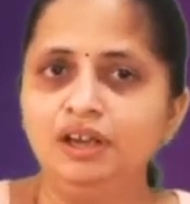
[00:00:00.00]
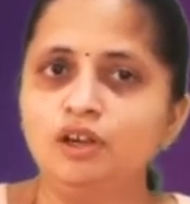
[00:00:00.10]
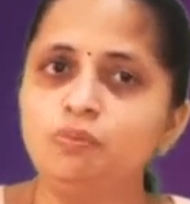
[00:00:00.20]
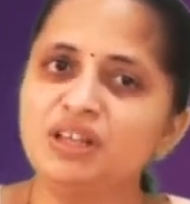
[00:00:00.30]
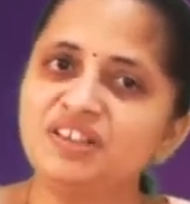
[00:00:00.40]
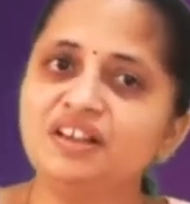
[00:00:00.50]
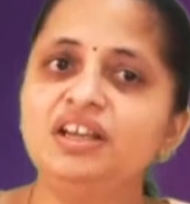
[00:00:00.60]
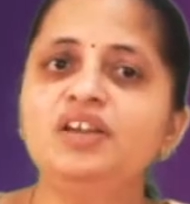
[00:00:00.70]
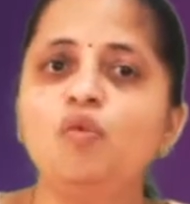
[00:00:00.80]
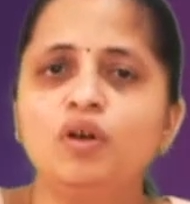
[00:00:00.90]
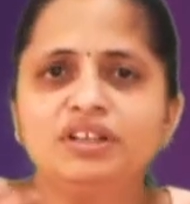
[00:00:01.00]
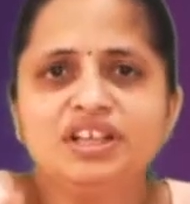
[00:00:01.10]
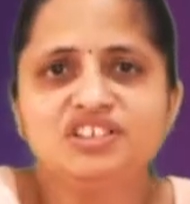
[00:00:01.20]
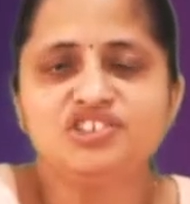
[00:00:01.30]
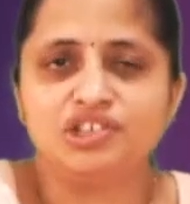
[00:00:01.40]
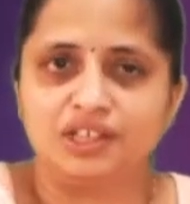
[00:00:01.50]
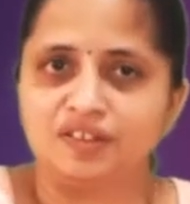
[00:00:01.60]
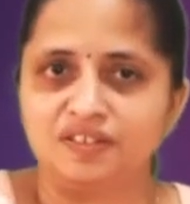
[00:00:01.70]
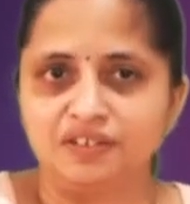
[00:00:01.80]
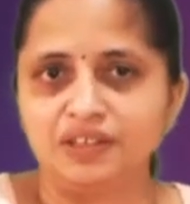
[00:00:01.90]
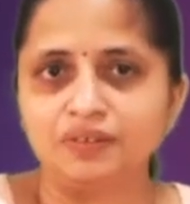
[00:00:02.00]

Now basically what is GST?